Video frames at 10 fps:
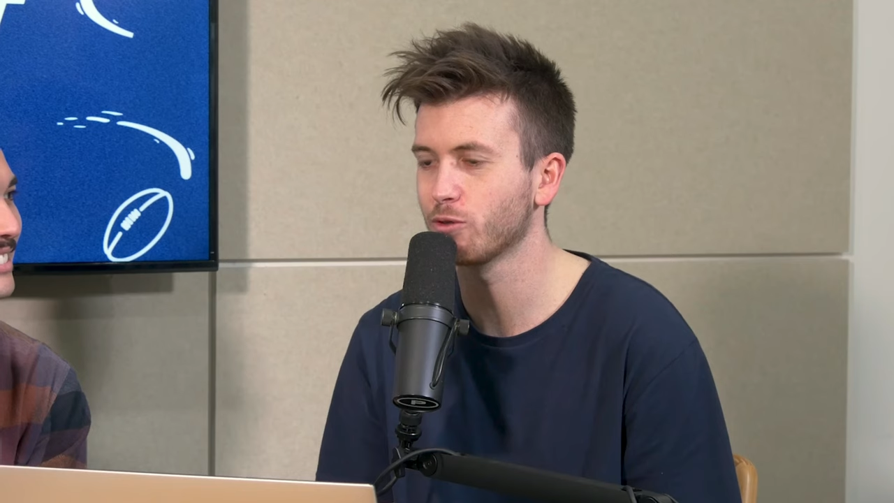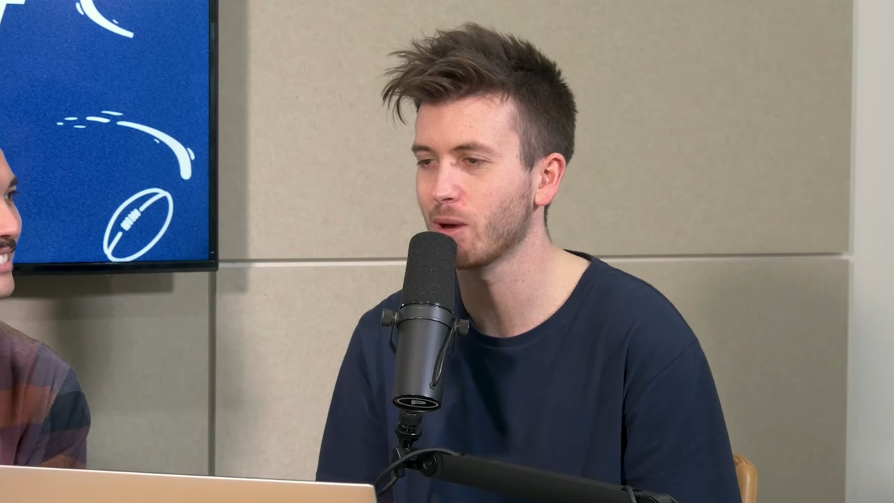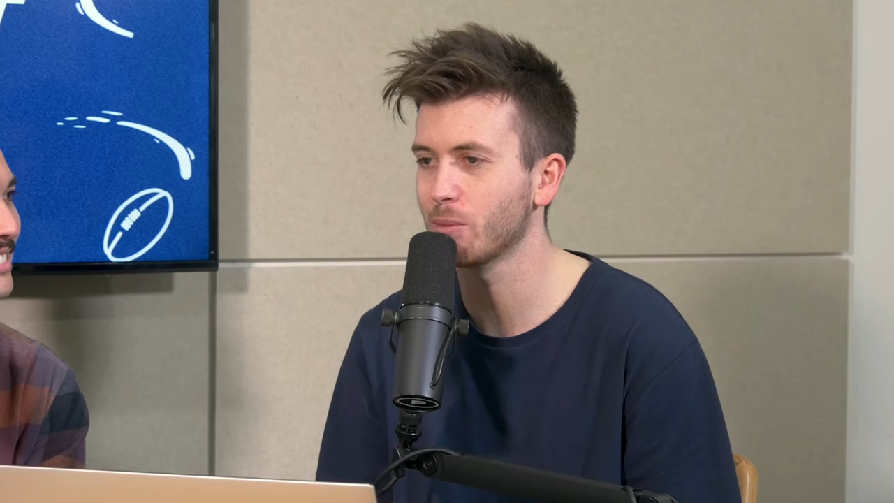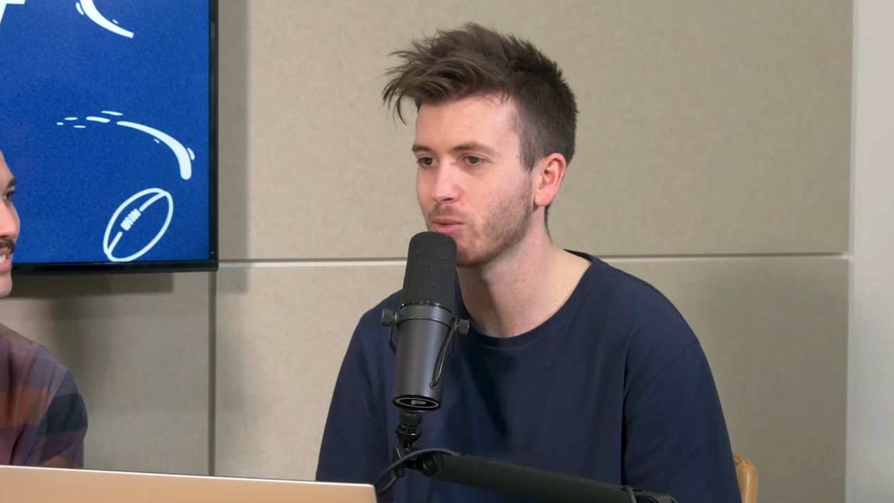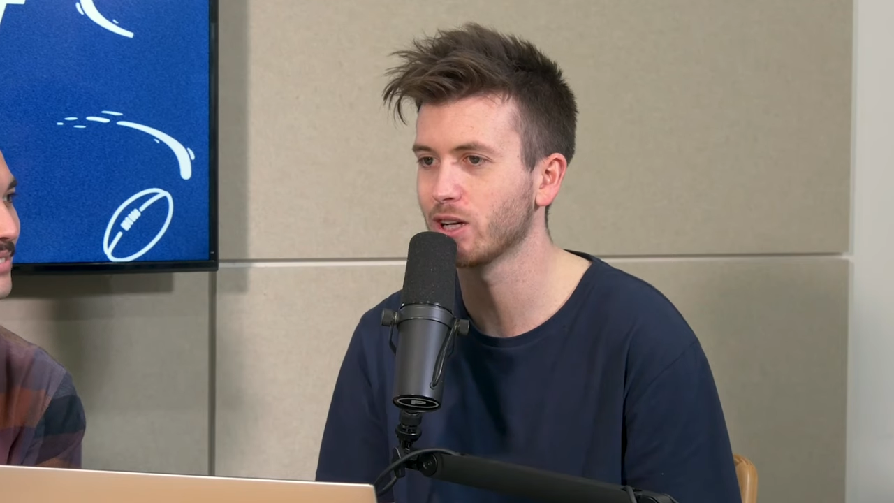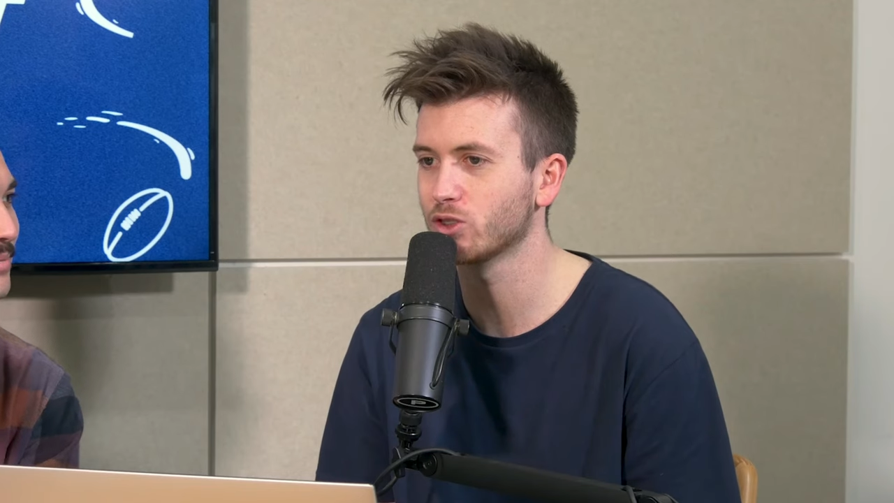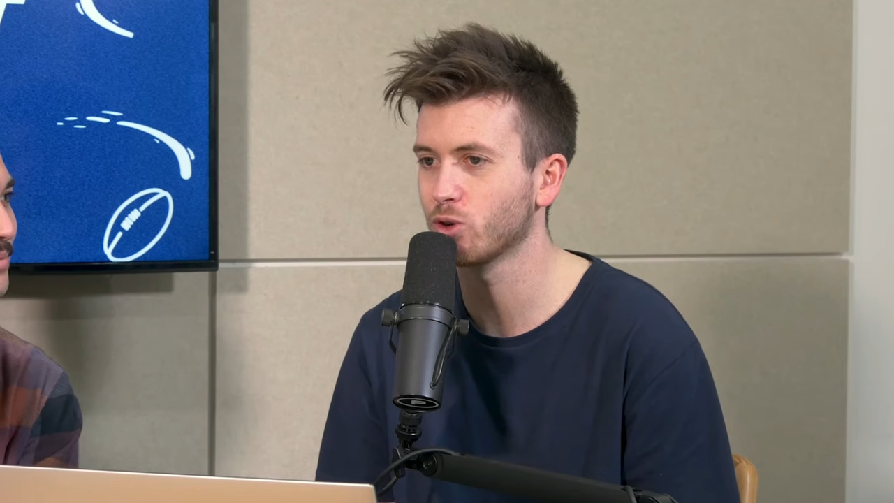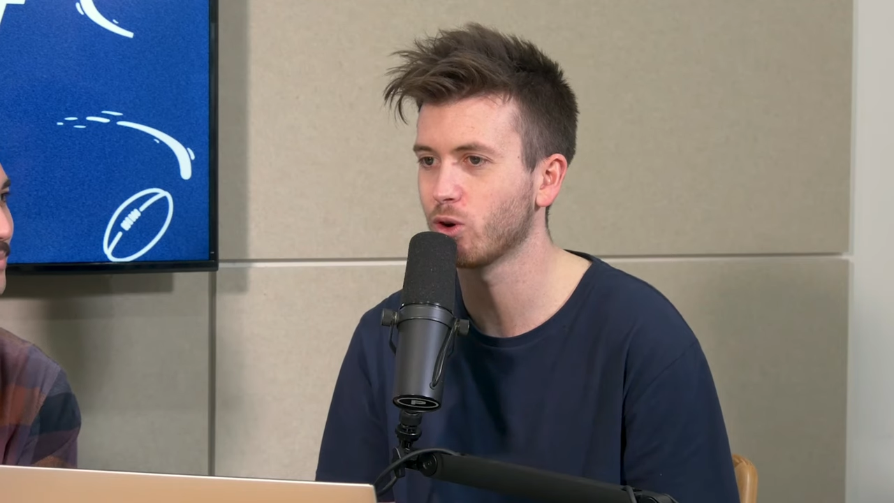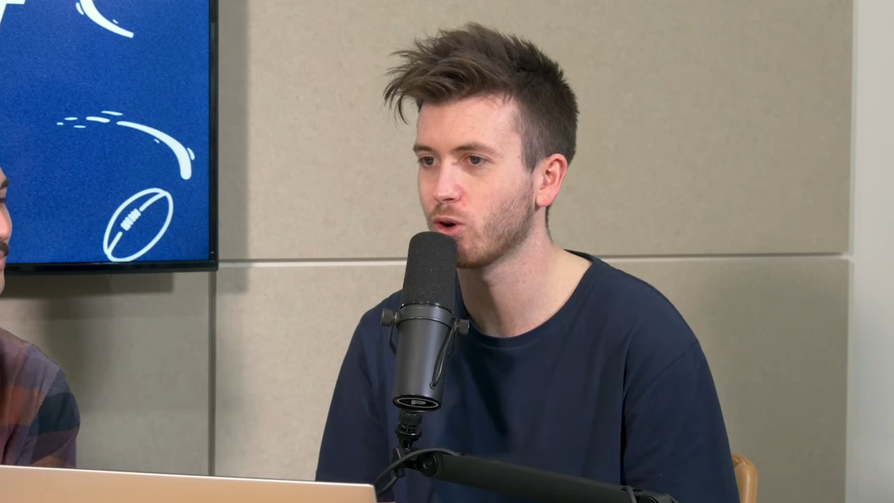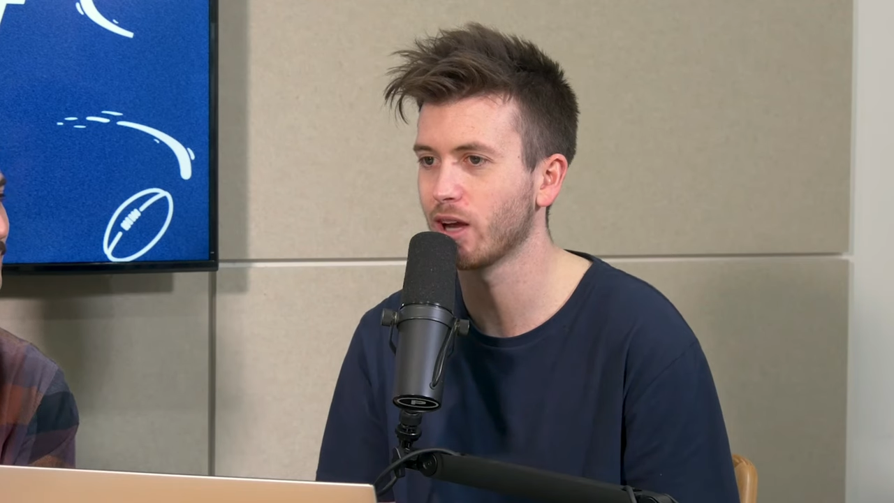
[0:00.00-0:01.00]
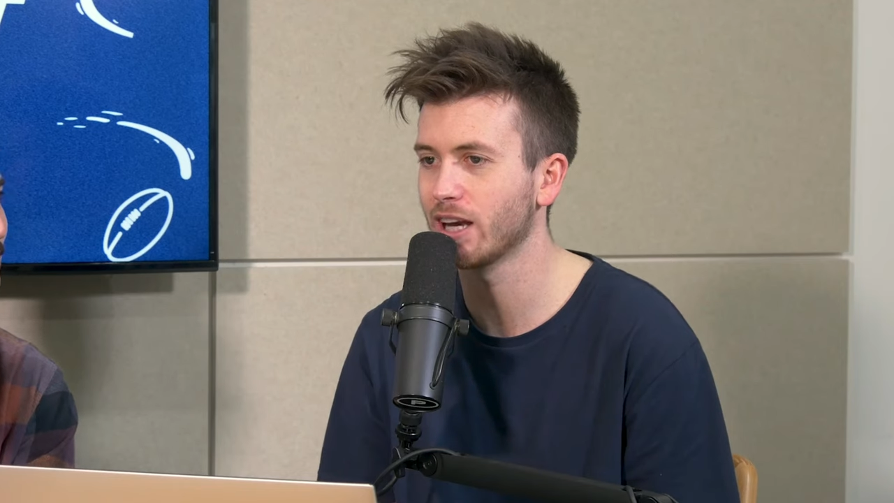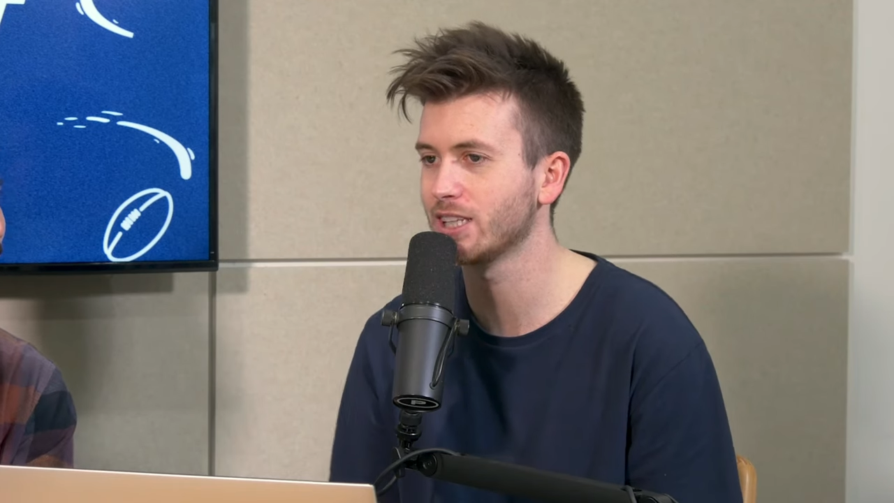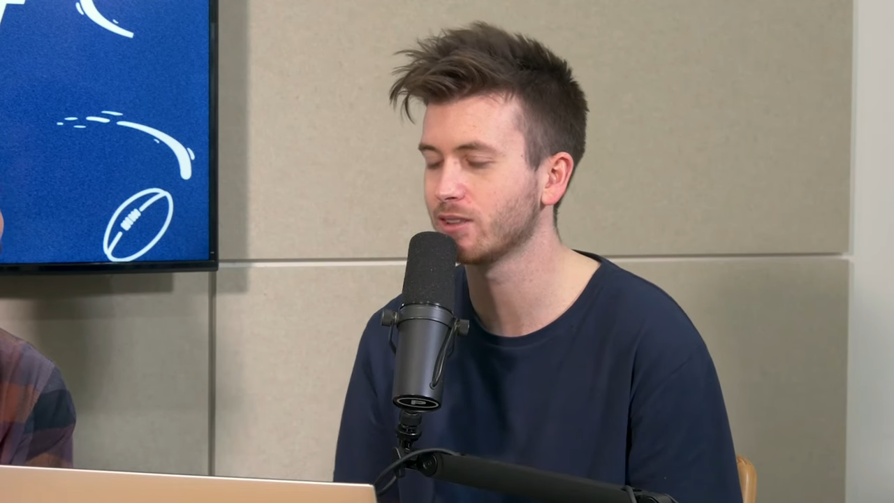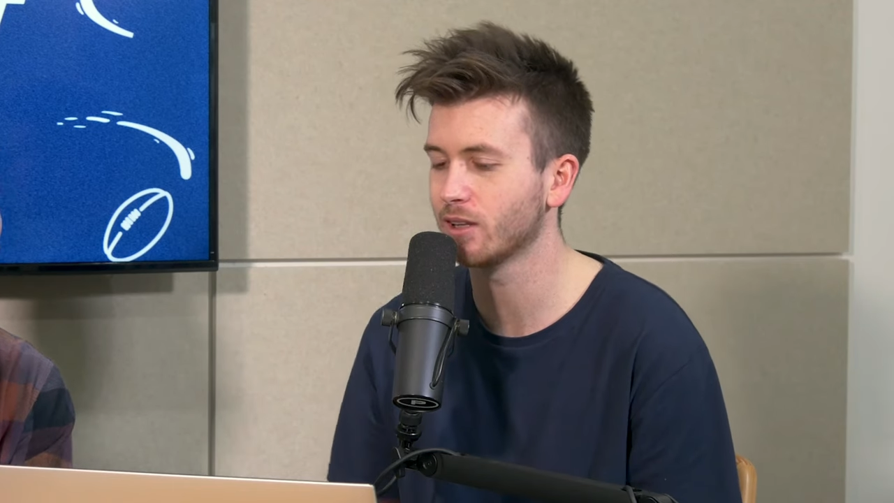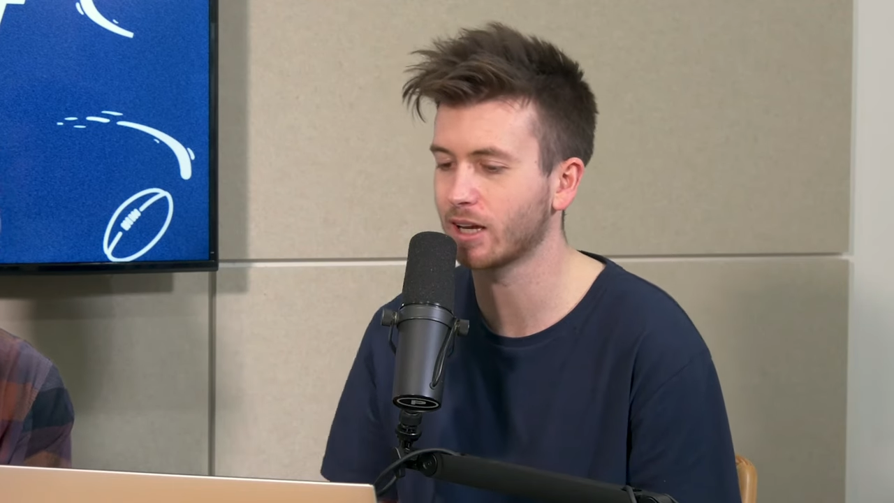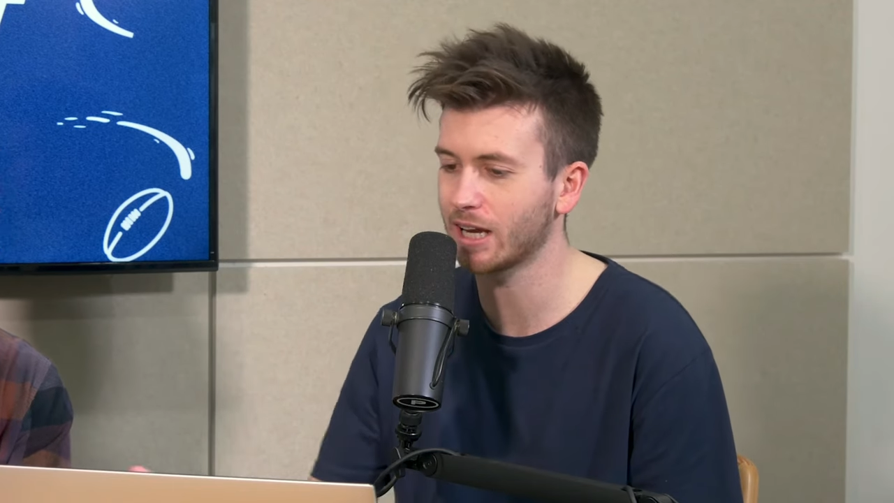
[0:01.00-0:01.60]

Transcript: of memories or any uh,